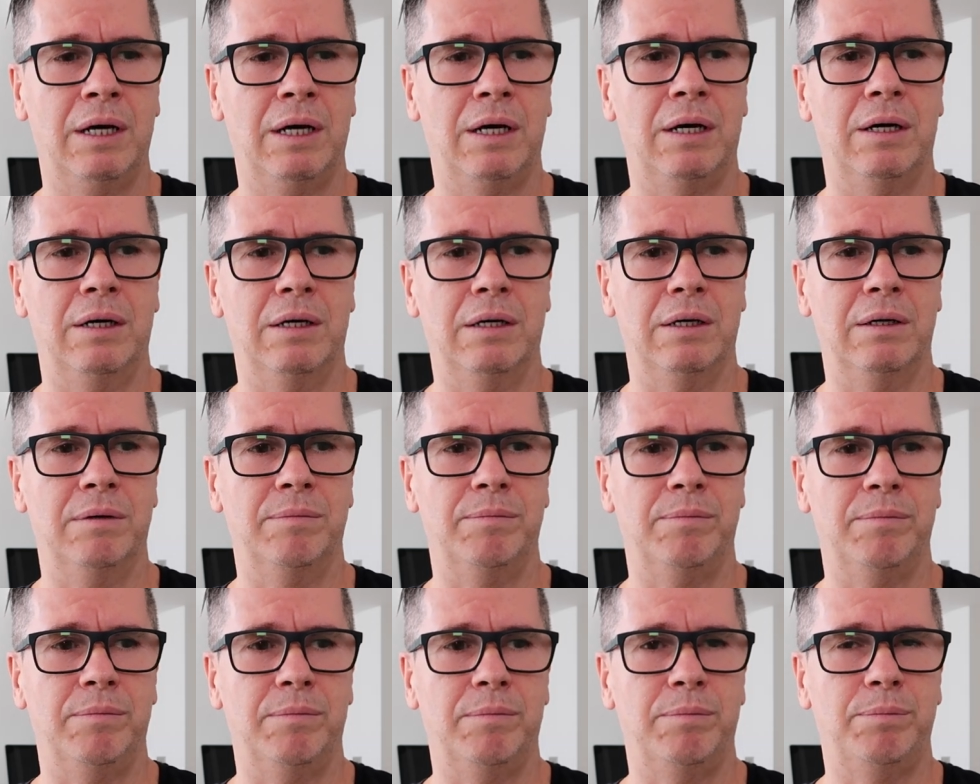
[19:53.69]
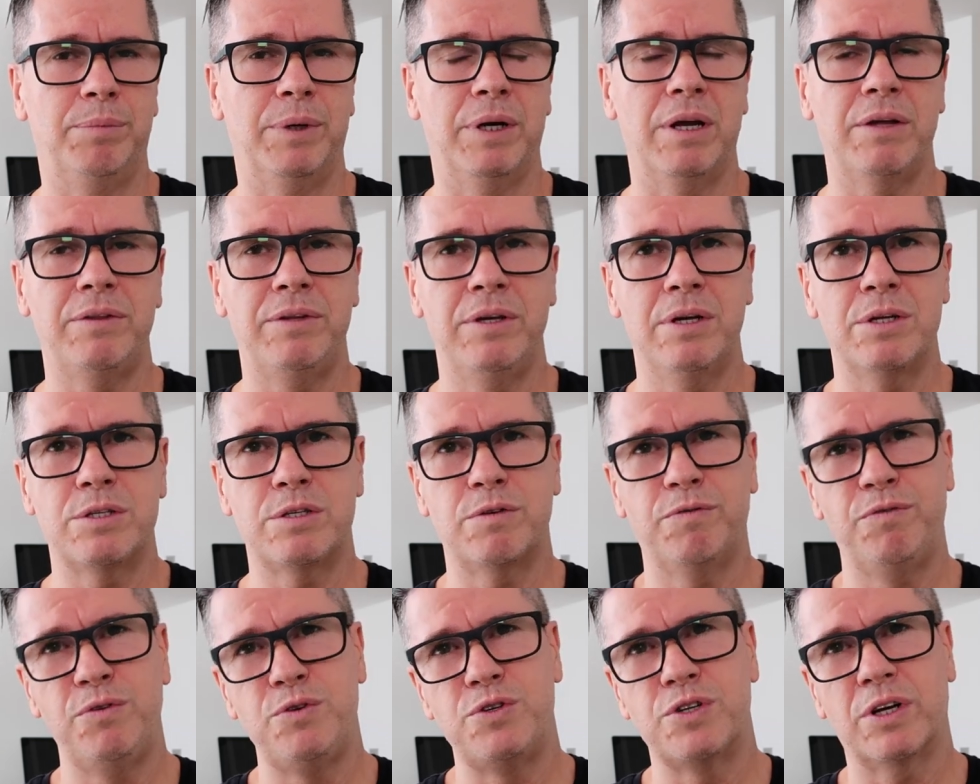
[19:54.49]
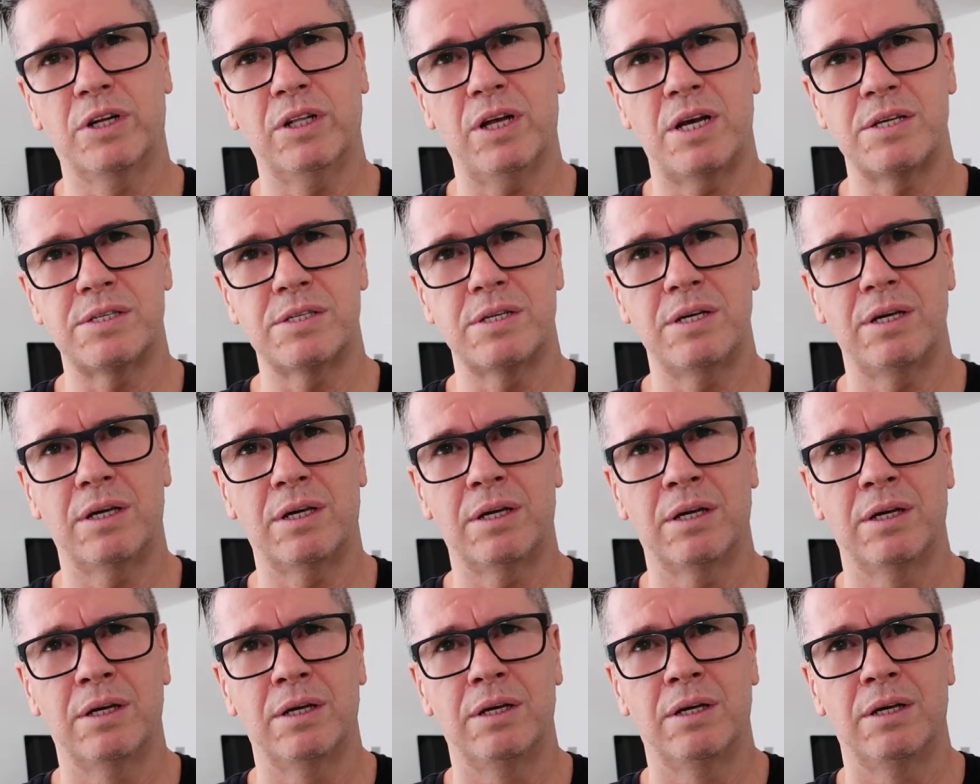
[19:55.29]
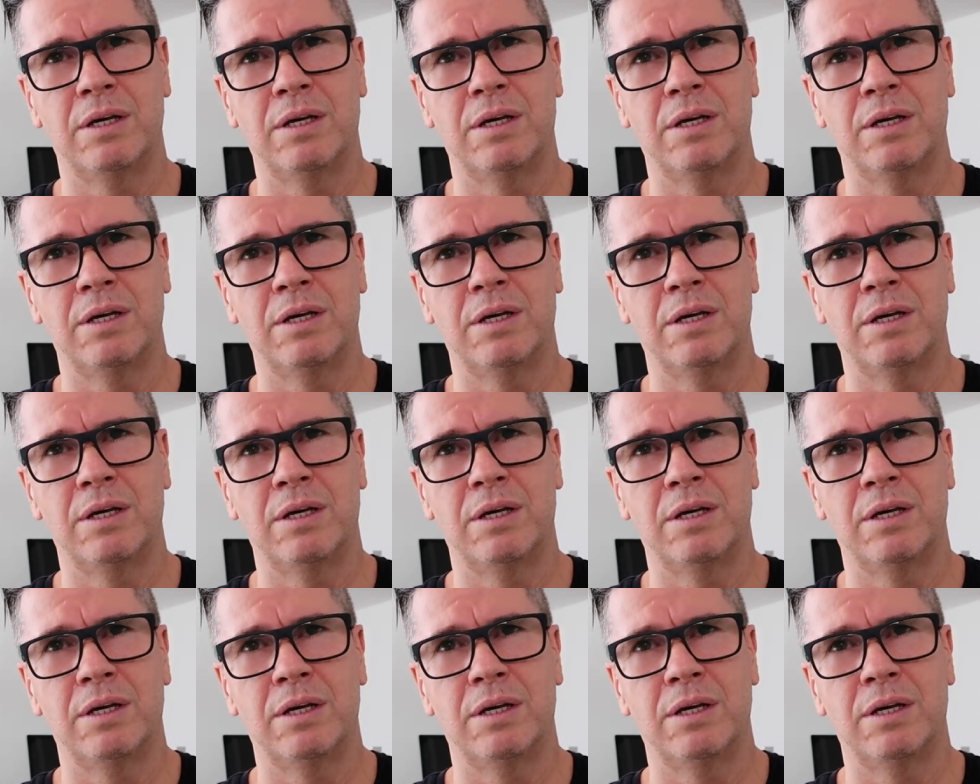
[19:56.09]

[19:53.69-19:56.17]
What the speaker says: But I think it's a future classic.